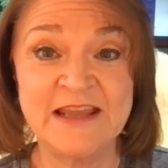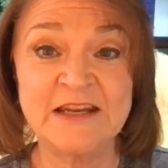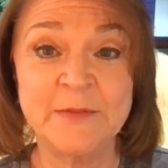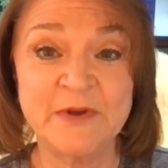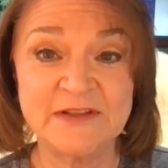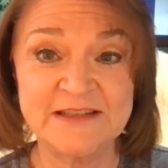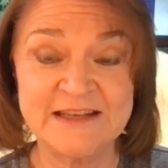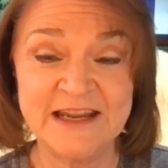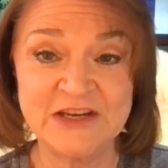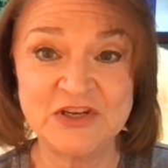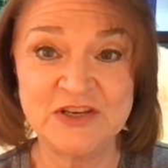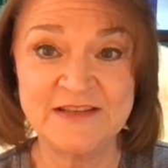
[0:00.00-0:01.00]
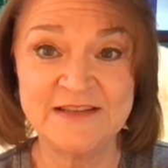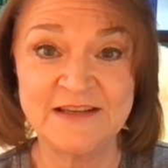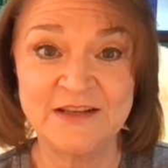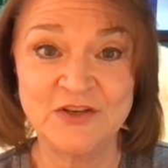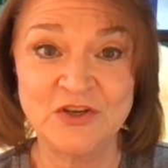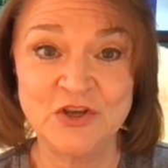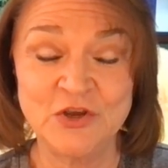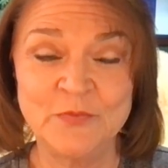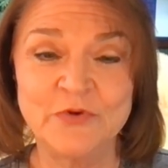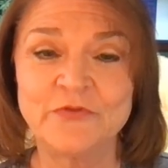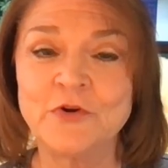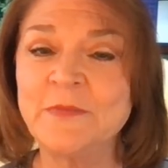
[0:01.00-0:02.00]
end up on stages.
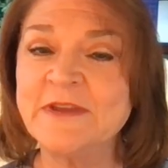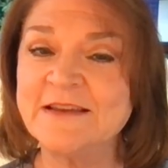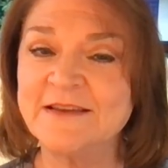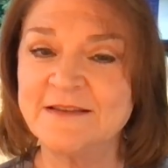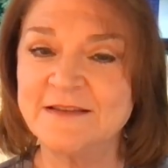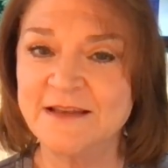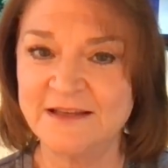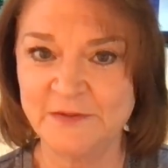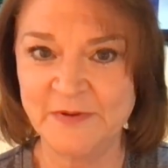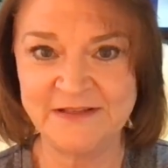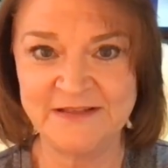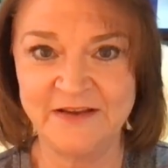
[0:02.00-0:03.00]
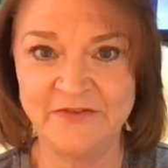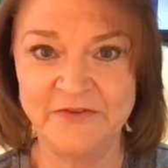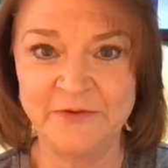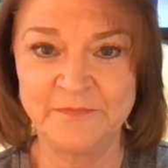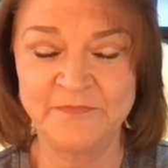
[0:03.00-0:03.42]
Performing is expensive.